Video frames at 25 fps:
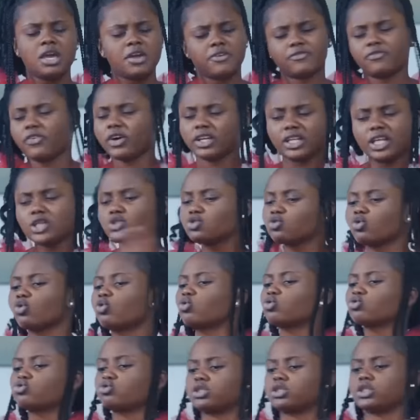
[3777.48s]
In fact, let's
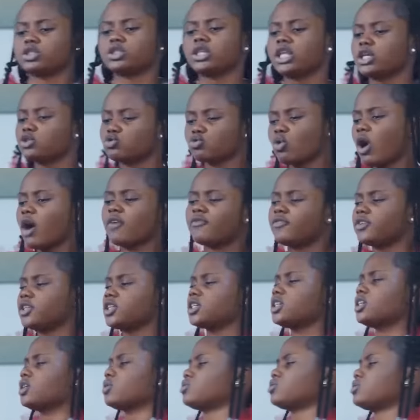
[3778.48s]
not go today. Let's not have
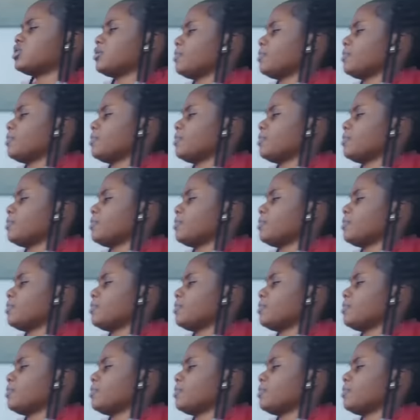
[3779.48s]
any girls'